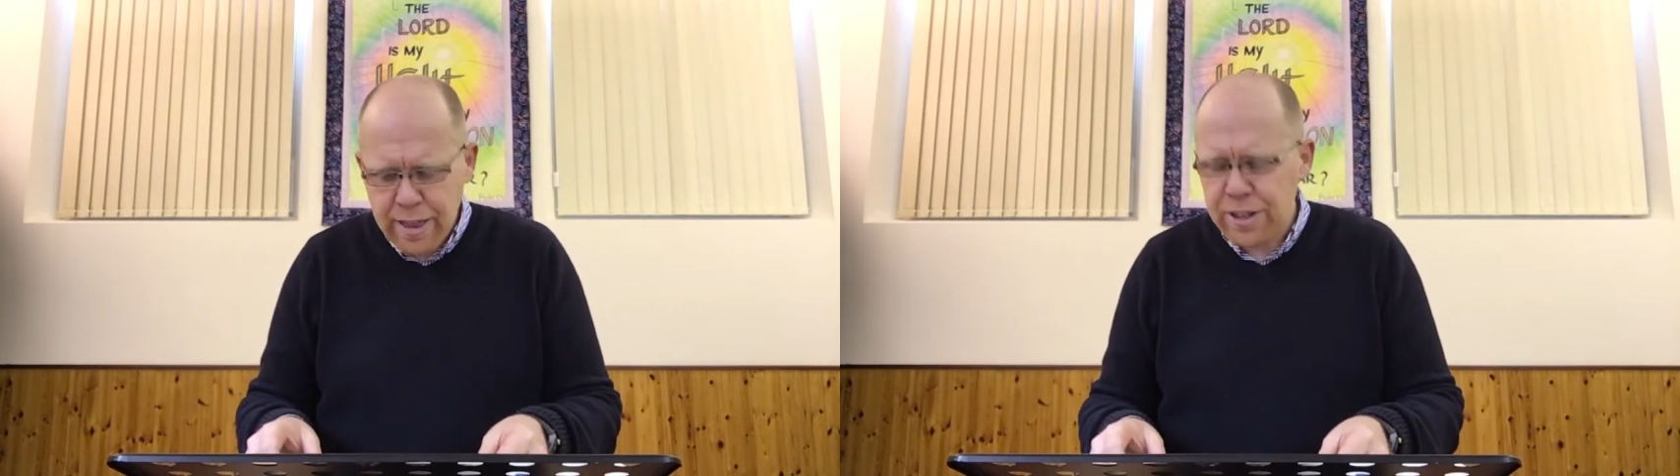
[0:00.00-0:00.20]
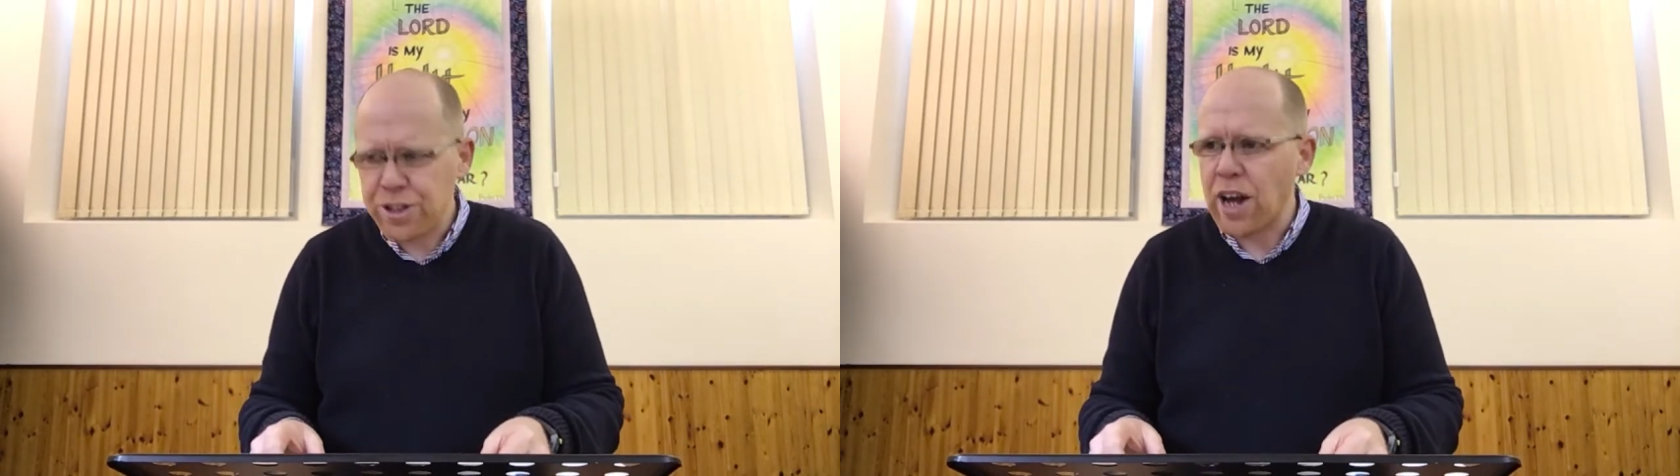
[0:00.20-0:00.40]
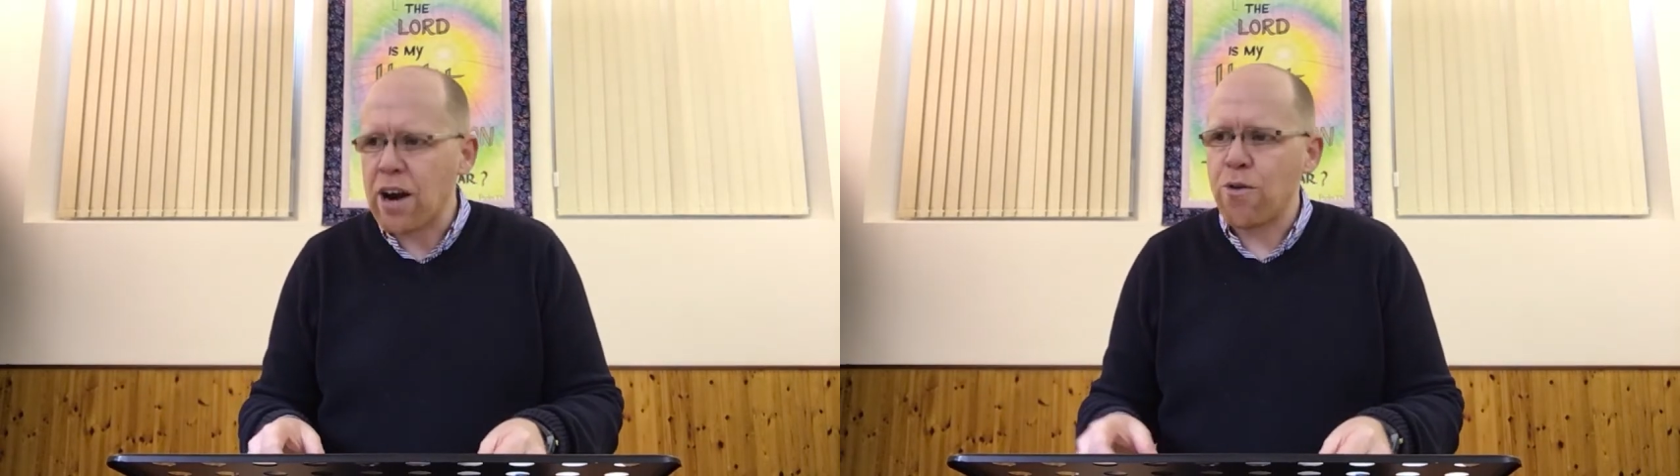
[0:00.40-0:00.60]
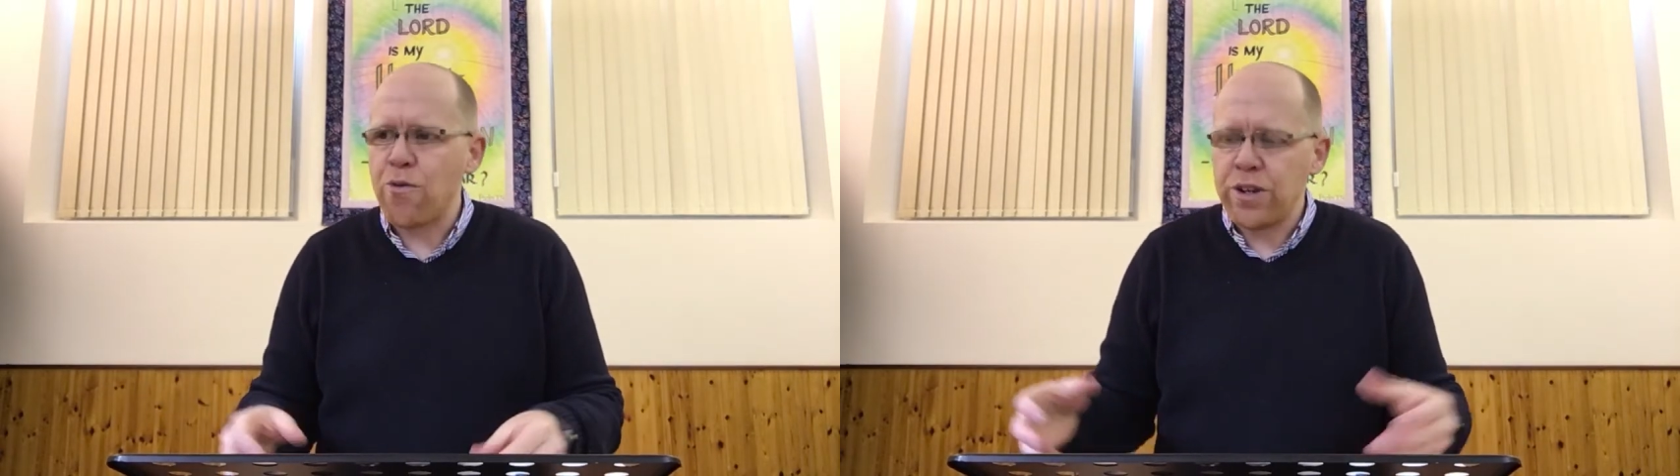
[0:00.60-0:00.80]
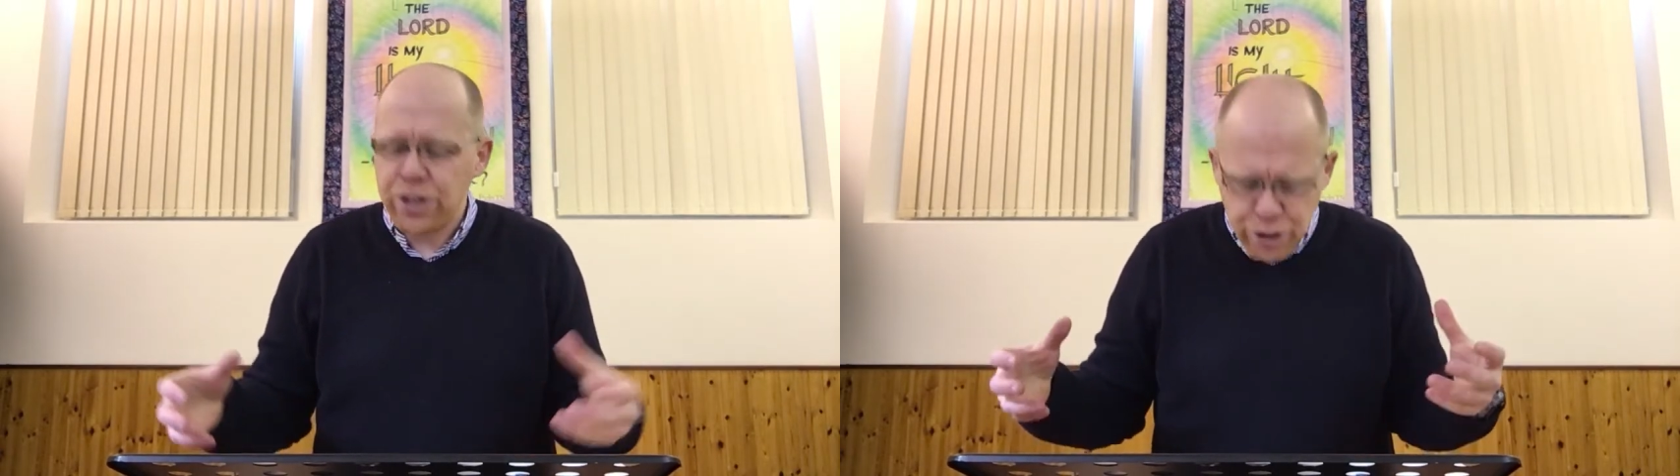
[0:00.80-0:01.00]
the
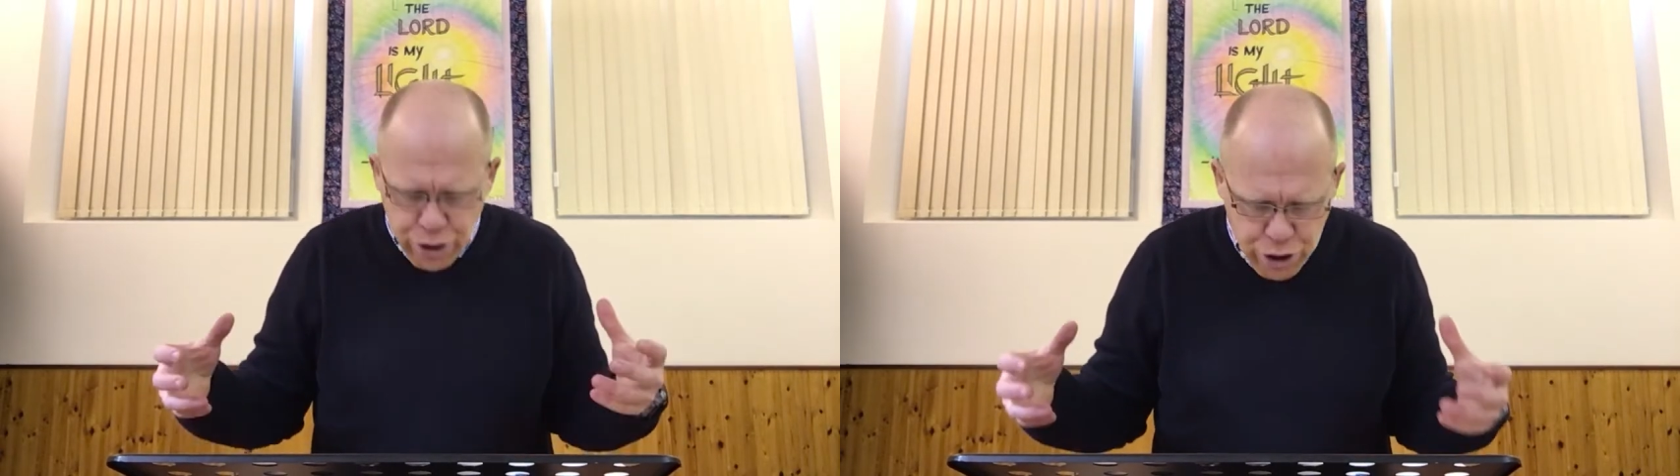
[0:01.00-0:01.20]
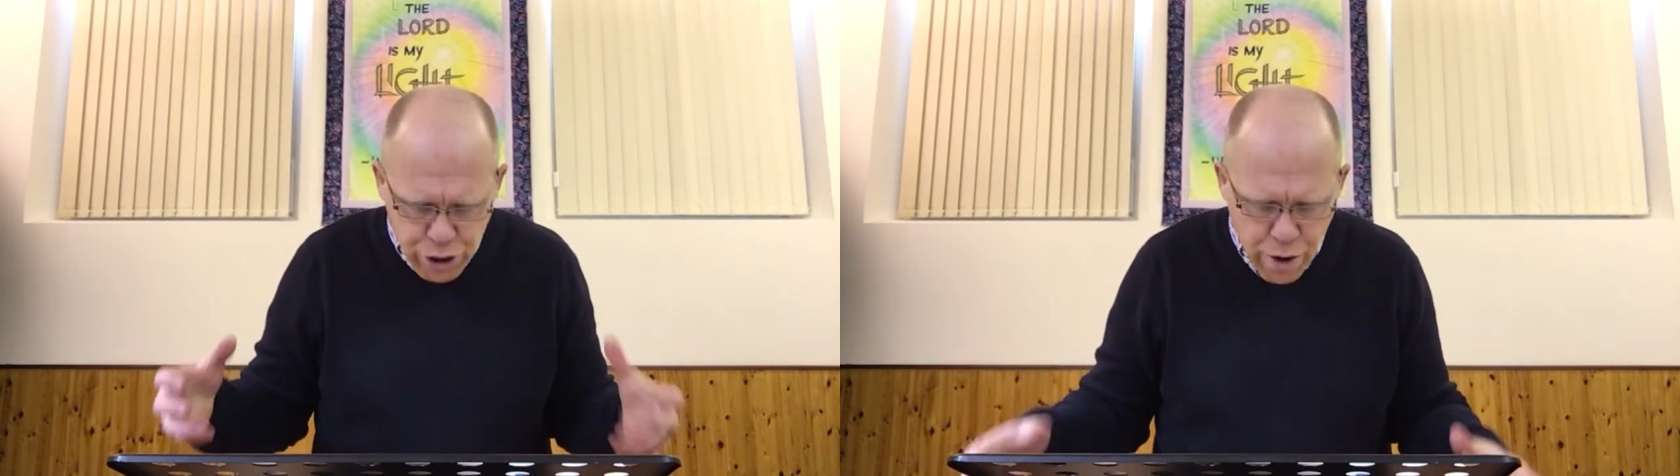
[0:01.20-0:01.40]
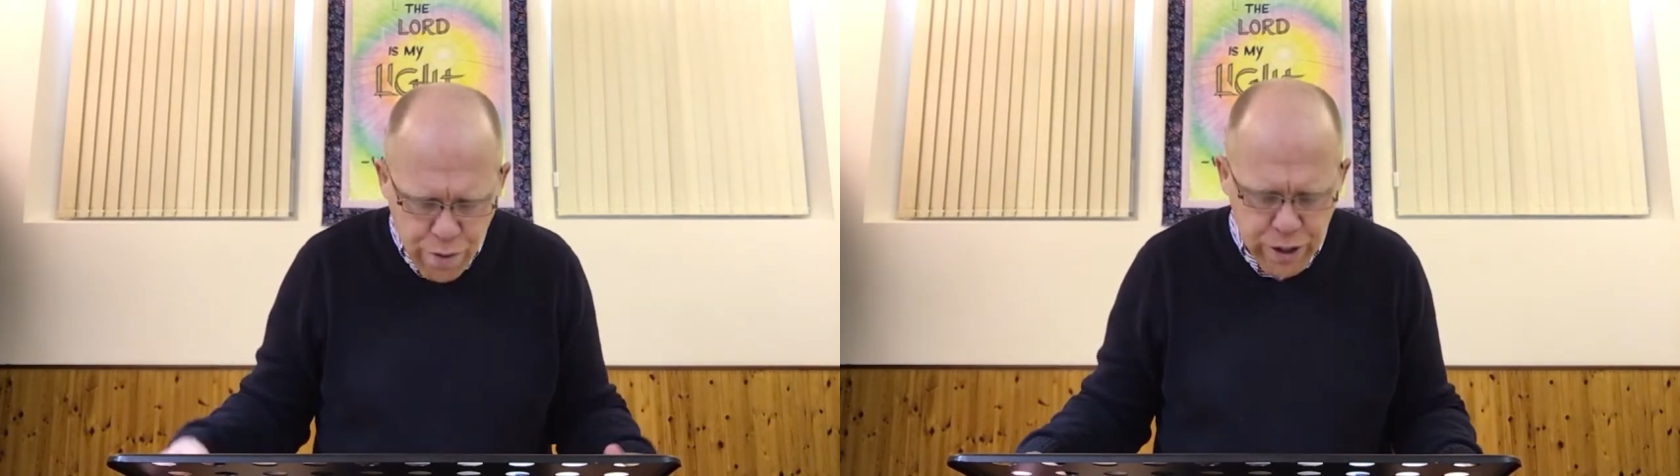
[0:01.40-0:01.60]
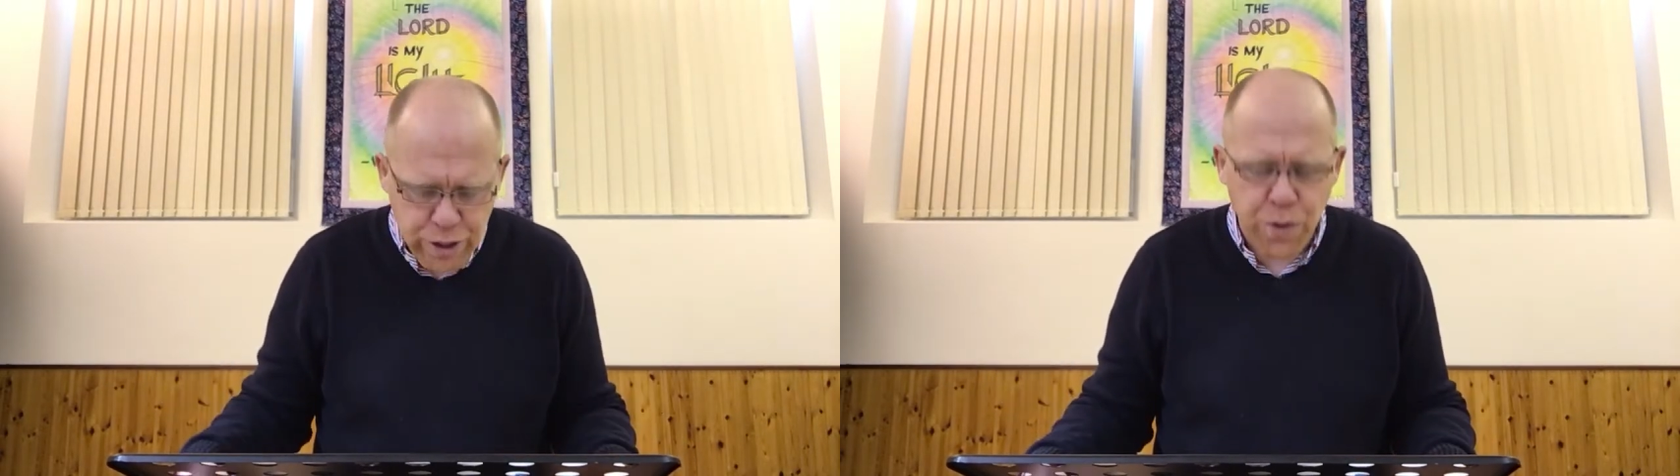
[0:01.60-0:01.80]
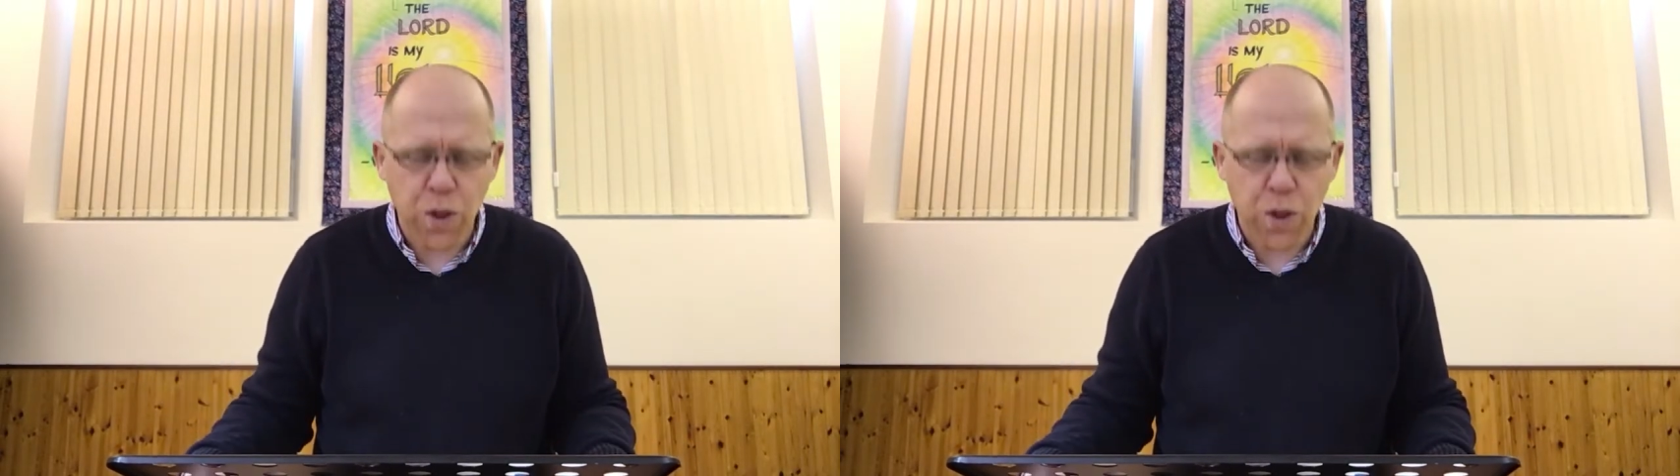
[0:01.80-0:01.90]
sacrificial service for